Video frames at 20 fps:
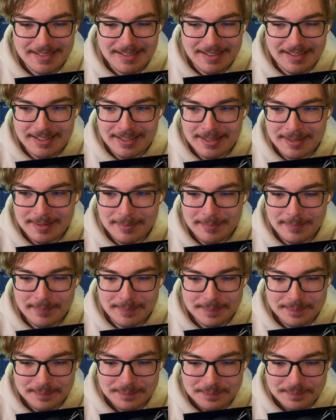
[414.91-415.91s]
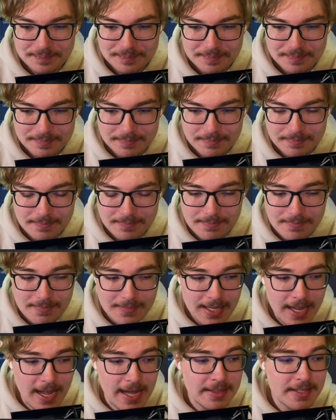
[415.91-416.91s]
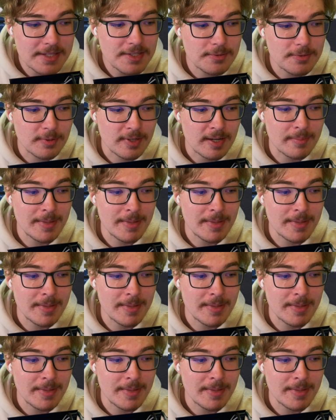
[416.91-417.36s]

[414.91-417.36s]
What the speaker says: And this is what I'm